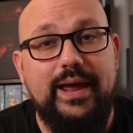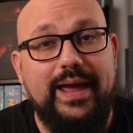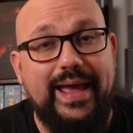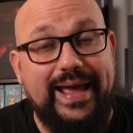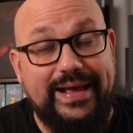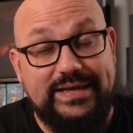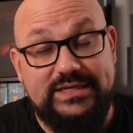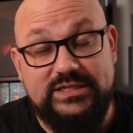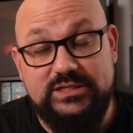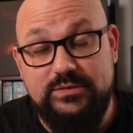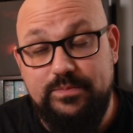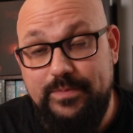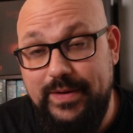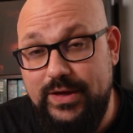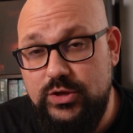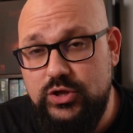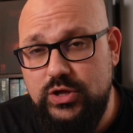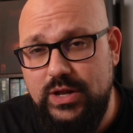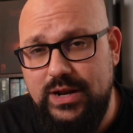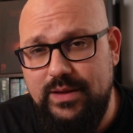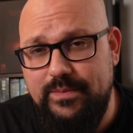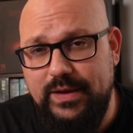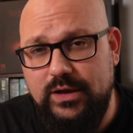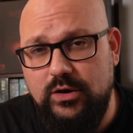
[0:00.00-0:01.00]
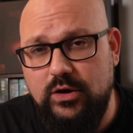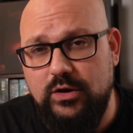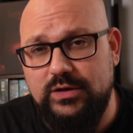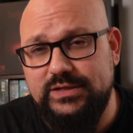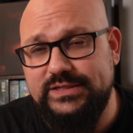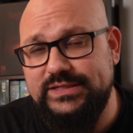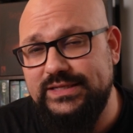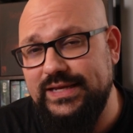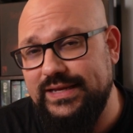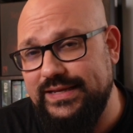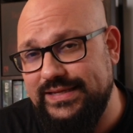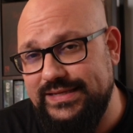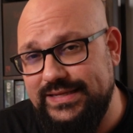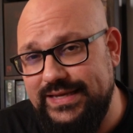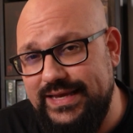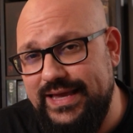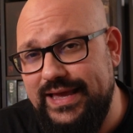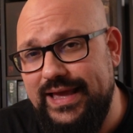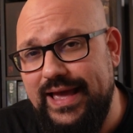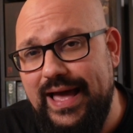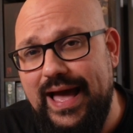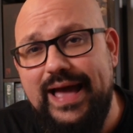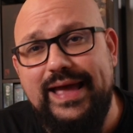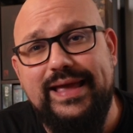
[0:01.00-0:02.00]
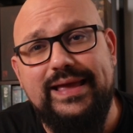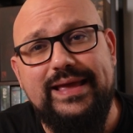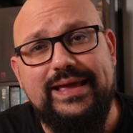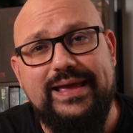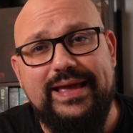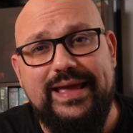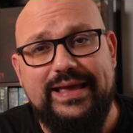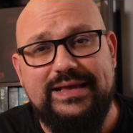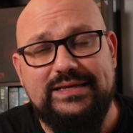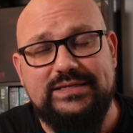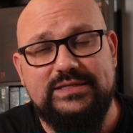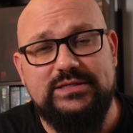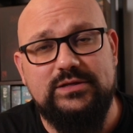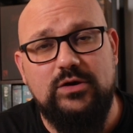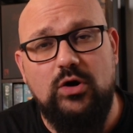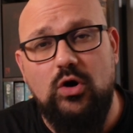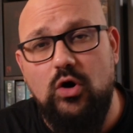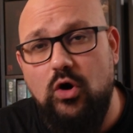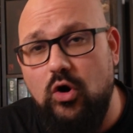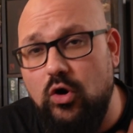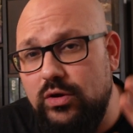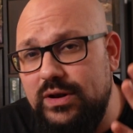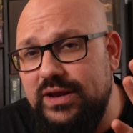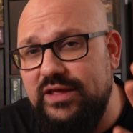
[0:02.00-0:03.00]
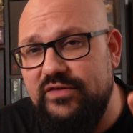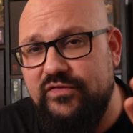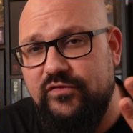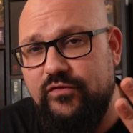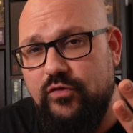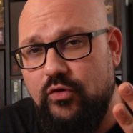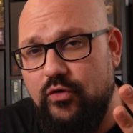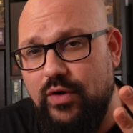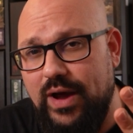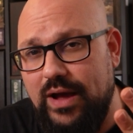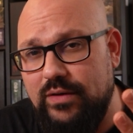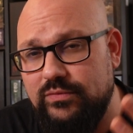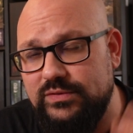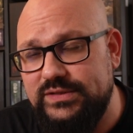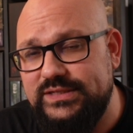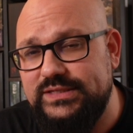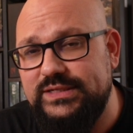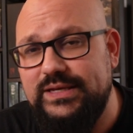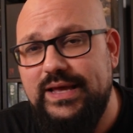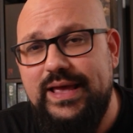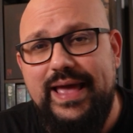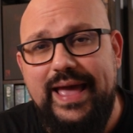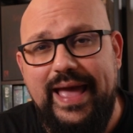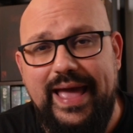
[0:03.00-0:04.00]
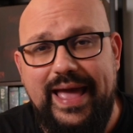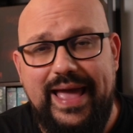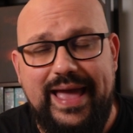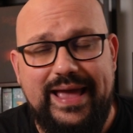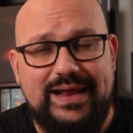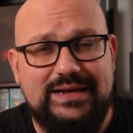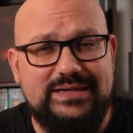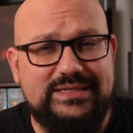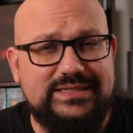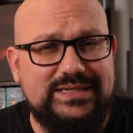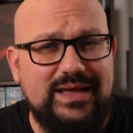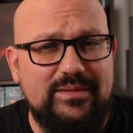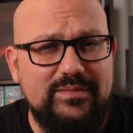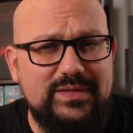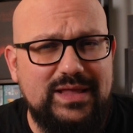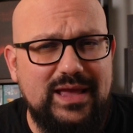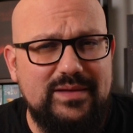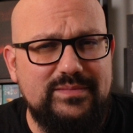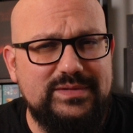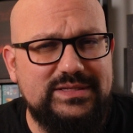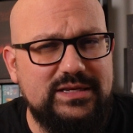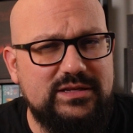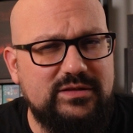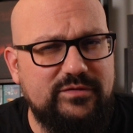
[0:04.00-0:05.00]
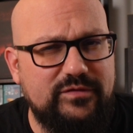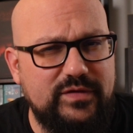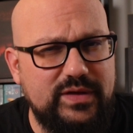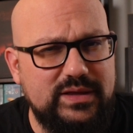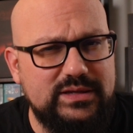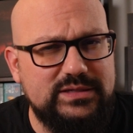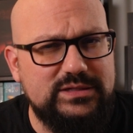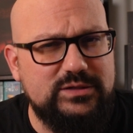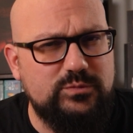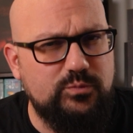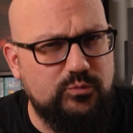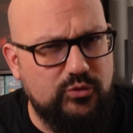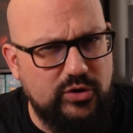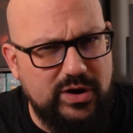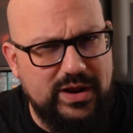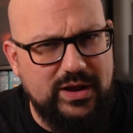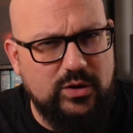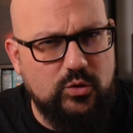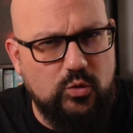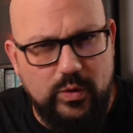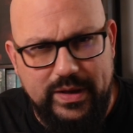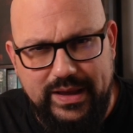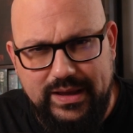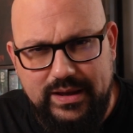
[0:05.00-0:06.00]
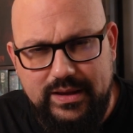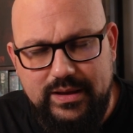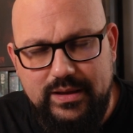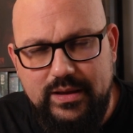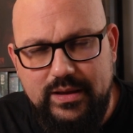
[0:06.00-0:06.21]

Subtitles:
Especially because D.E.I is only 4 rounds and sometimes it feels pretty quick.